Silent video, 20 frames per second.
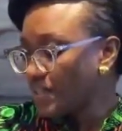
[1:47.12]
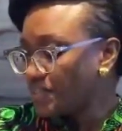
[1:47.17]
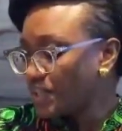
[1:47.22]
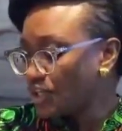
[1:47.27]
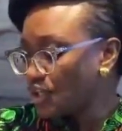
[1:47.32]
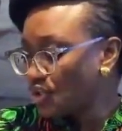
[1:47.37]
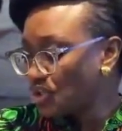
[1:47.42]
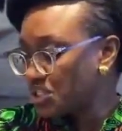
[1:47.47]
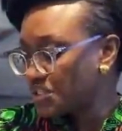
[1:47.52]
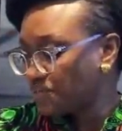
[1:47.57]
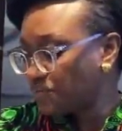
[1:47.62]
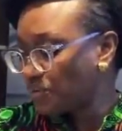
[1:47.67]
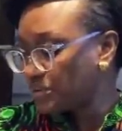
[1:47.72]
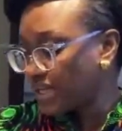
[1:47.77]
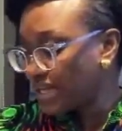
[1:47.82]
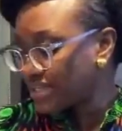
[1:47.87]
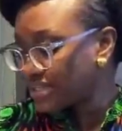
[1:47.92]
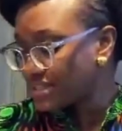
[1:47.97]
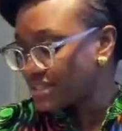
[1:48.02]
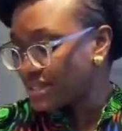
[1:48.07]
the
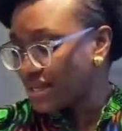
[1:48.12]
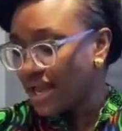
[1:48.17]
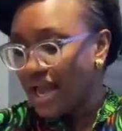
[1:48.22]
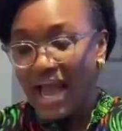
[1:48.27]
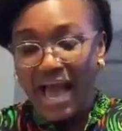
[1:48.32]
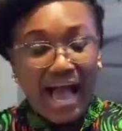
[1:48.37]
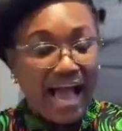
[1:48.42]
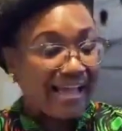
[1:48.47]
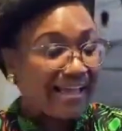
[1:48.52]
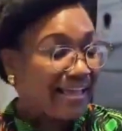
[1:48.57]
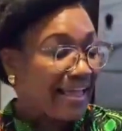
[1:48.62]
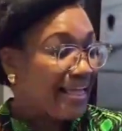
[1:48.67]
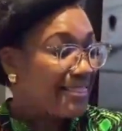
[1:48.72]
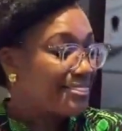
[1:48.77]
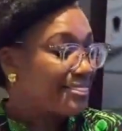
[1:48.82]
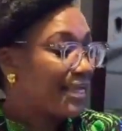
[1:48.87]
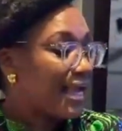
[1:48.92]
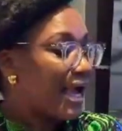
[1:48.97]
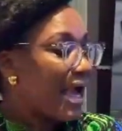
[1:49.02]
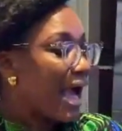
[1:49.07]
usefulness and
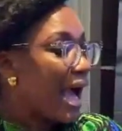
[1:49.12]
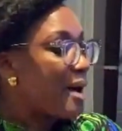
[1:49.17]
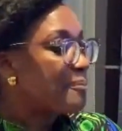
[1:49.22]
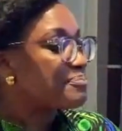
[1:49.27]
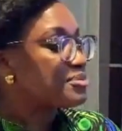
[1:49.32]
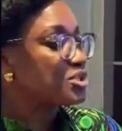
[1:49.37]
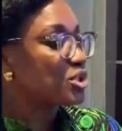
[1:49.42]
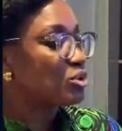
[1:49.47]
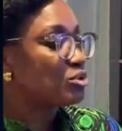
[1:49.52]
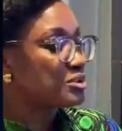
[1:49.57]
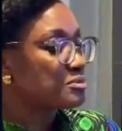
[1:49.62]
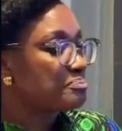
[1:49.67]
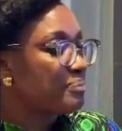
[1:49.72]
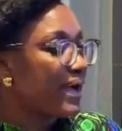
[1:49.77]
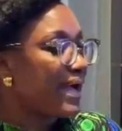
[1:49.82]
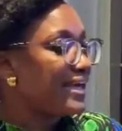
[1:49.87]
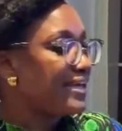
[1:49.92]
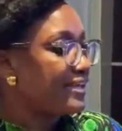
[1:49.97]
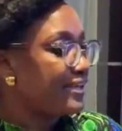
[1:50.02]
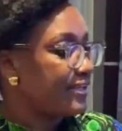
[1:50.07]
get their absolute
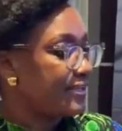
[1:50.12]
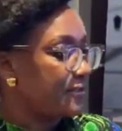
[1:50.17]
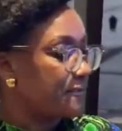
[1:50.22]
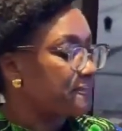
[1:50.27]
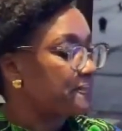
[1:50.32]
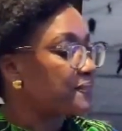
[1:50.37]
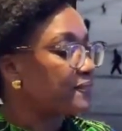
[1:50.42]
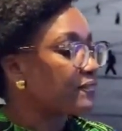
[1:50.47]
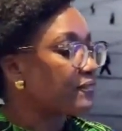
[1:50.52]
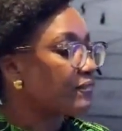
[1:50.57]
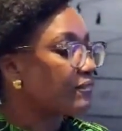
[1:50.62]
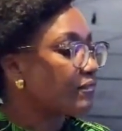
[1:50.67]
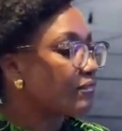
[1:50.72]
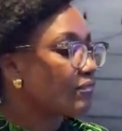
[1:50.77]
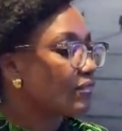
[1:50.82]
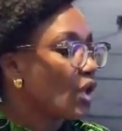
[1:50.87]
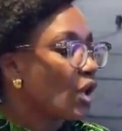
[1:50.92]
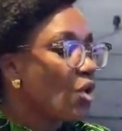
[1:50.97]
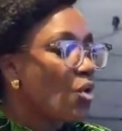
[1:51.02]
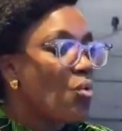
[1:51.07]
buy-in.
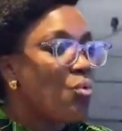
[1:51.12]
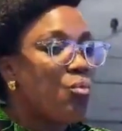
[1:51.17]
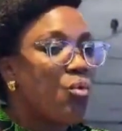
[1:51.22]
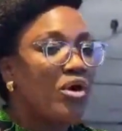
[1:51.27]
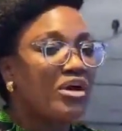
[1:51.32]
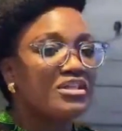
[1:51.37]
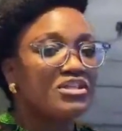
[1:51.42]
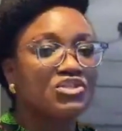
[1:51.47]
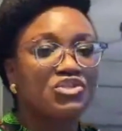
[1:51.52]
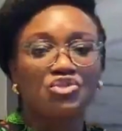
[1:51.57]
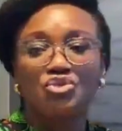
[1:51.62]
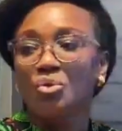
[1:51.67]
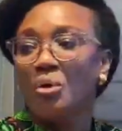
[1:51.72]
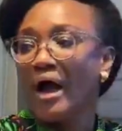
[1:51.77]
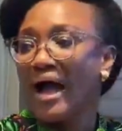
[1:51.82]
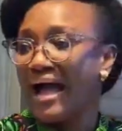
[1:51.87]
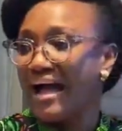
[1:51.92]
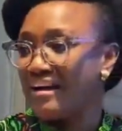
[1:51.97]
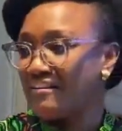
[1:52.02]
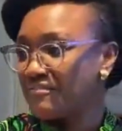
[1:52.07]
Once you
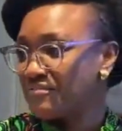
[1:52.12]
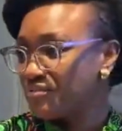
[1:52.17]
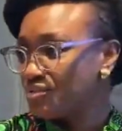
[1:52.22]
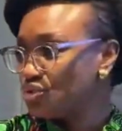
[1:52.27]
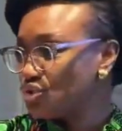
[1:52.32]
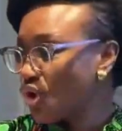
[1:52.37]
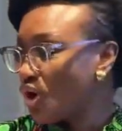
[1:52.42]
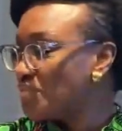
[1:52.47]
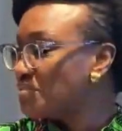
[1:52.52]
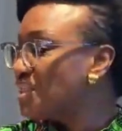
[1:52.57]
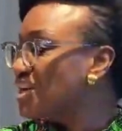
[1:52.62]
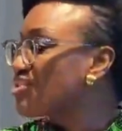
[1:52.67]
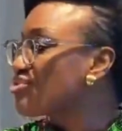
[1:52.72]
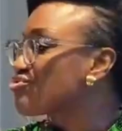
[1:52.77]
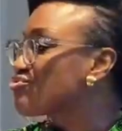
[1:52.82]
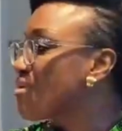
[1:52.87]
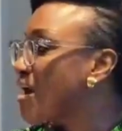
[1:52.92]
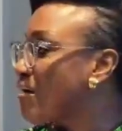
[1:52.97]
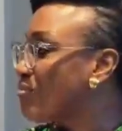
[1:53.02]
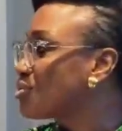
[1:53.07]
have done the
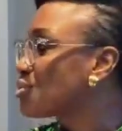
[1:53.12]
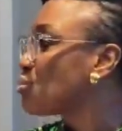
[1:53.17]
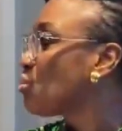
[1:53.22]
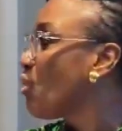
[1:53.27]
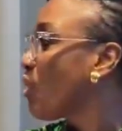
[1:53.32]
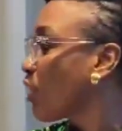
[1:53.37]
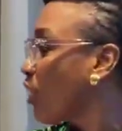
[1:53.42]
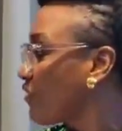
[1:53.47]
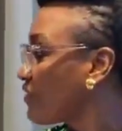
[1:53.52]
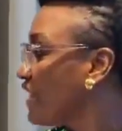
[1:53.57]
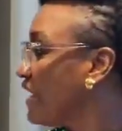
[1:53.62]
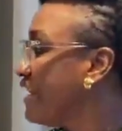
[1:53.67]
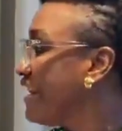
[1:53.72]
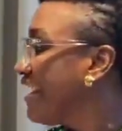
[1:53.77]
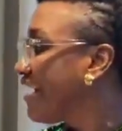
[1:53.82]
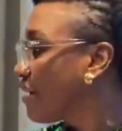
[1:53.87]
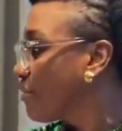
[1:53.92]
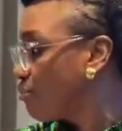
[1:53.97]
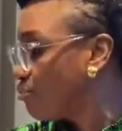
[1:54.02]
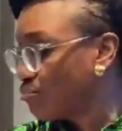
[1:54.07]
groundwork or the
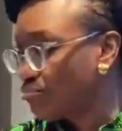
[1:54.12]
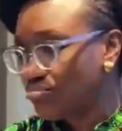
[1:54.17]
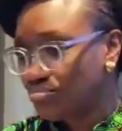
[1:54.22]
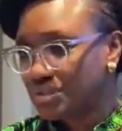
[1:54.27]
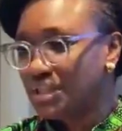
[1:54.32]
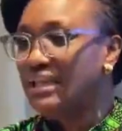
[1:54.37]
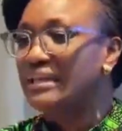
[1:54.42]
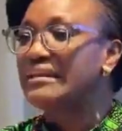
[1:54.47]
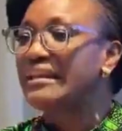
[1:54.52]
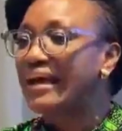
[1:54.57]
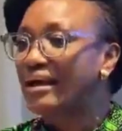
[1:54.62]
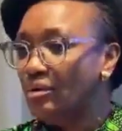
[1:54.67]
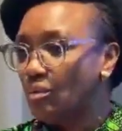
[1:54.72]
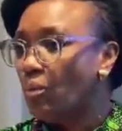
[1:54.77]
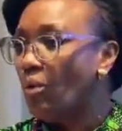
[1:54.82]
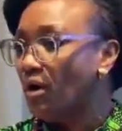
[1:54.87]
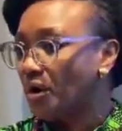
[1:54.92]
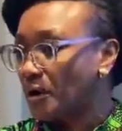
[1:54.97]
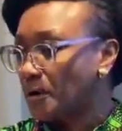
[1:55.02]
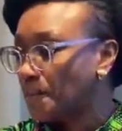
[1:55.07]

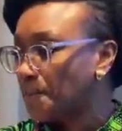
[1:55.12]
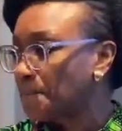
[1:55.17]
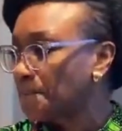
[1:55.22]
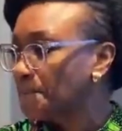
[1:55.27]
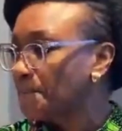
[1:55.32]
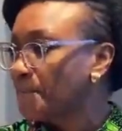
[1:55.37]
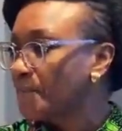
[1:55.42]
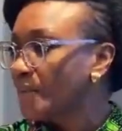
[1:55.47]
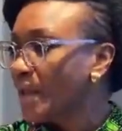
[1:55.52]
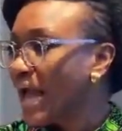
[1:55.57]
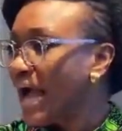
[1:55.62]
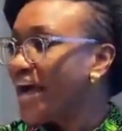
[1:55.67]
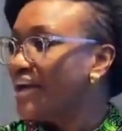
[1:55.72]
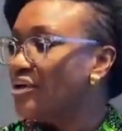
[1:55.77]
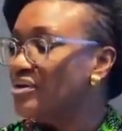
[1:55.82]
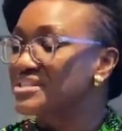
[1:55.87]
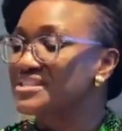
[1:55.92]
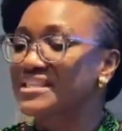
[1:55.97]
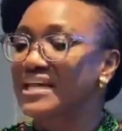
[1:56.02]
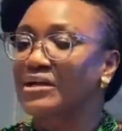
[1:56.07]
legwork, and
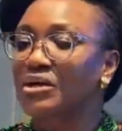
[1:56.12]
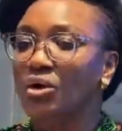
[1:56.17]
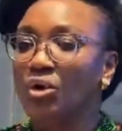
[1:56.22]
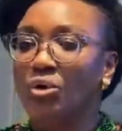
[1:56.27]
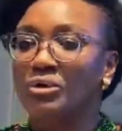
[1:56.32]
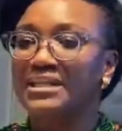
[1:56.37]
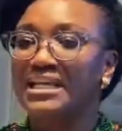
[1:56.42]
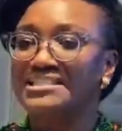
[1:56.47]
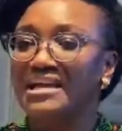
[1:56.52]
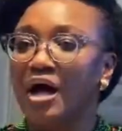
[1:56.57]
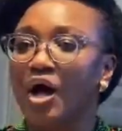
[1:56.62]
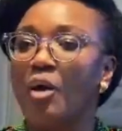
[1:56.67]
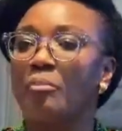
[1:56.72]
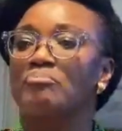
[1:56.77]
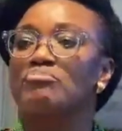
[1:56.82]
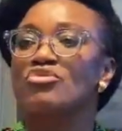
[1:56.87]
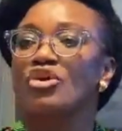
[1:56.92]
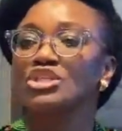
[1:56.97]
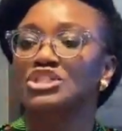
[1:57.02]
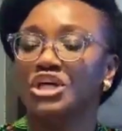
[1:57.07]
your stakeholders are
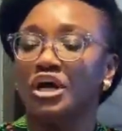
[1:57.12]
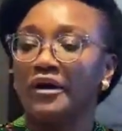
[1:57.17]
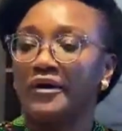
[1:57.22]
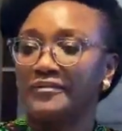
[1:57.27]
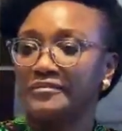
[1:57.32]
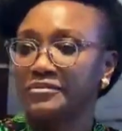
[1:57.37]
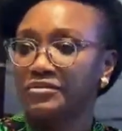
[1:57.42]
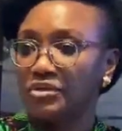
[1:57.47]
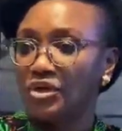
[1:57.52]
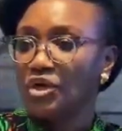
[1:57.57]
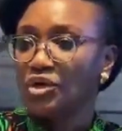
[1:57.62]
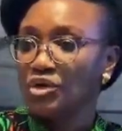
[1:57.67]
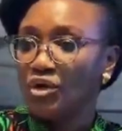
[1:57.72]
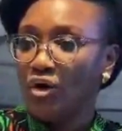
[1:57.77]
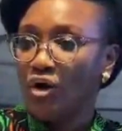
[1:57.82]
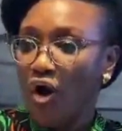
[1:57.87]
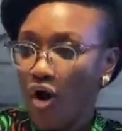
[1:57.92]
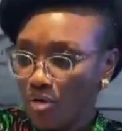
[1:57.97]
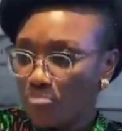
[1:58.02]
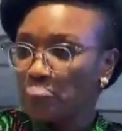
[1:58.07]
all brought on
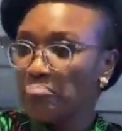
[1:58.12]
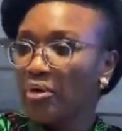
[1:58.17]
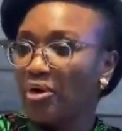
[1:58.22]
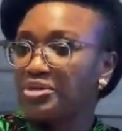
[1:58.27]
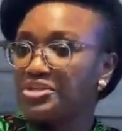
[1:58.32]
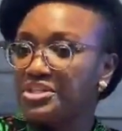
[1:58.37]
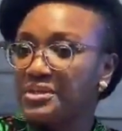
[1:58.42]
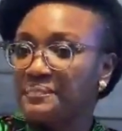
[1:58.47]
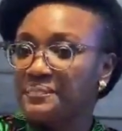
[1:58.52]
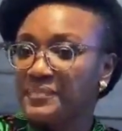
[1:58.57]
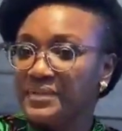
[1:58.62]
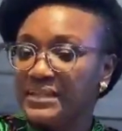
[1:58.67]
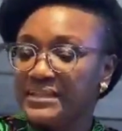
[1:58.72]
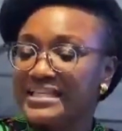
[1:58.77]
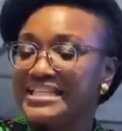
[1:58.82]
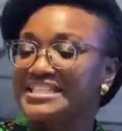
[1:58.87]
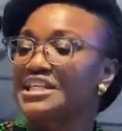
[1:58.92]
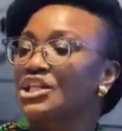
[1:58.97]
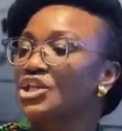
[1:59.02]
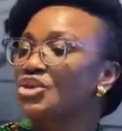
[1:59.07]
board,
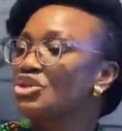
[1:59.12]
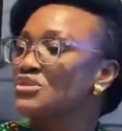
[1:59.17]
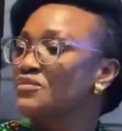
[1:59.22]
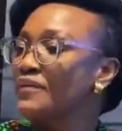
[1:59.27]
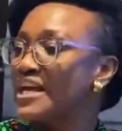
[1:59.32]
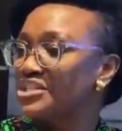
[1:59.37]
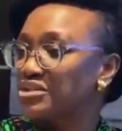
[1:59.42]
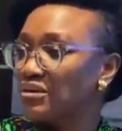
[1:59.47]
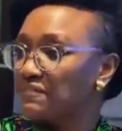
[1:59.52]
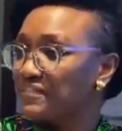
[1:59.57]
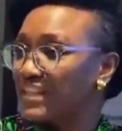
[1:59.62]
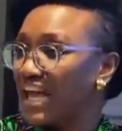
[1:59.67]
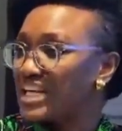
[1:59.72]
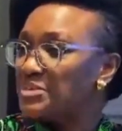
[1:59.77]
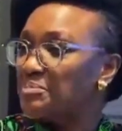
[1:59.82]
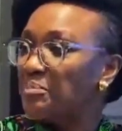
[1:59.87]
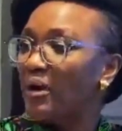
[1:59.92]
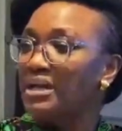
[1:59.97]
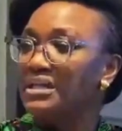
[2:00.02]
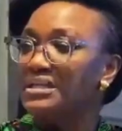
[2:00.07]
they see the usefulness of
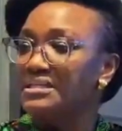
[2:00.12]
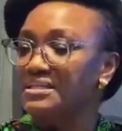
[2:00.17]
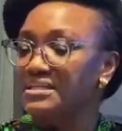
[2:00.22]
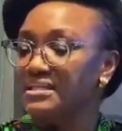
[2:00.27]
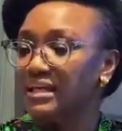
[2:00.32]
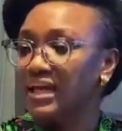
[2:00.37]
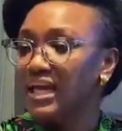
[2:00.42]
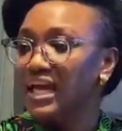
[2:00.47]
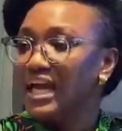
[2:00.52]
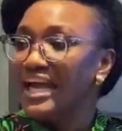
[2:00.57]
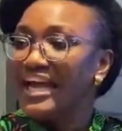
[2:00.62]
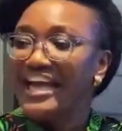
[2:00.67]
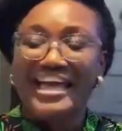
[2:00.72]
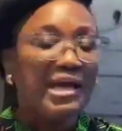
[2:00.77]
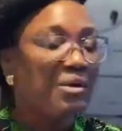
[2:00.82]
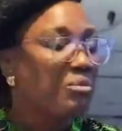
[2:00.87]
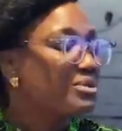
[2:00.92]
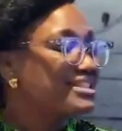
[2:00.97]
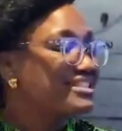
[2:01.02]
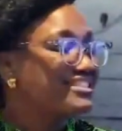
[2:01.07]
that policy,
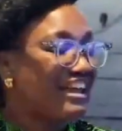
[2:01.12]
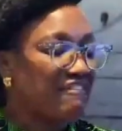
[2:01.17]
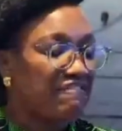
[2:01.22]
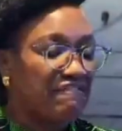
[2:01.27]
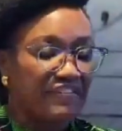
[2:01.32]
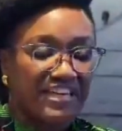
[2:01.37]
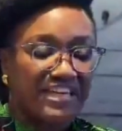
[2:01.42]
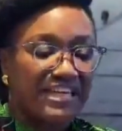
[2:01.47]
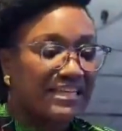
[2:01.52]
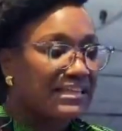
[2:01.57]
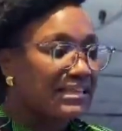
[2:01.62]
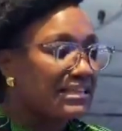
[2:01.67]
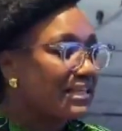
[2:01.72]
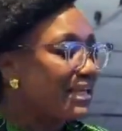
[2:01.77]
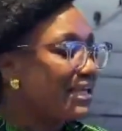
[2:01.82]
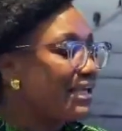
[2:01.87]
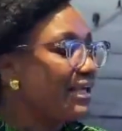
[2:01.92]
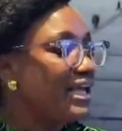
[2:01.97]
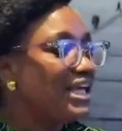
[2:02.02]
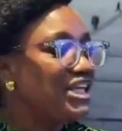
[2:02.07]
it will
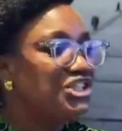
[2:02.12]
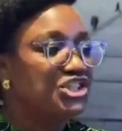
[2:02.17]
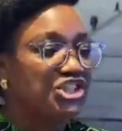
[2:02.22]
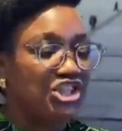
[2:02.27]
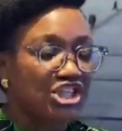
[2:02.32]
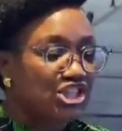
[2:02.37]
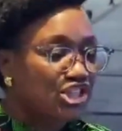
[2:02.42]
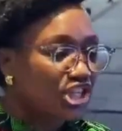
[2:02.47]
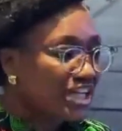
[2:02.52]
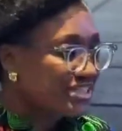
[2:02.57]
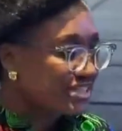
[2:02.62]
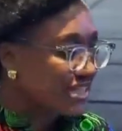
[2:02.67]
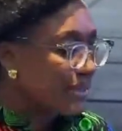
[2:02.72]
definitely ginger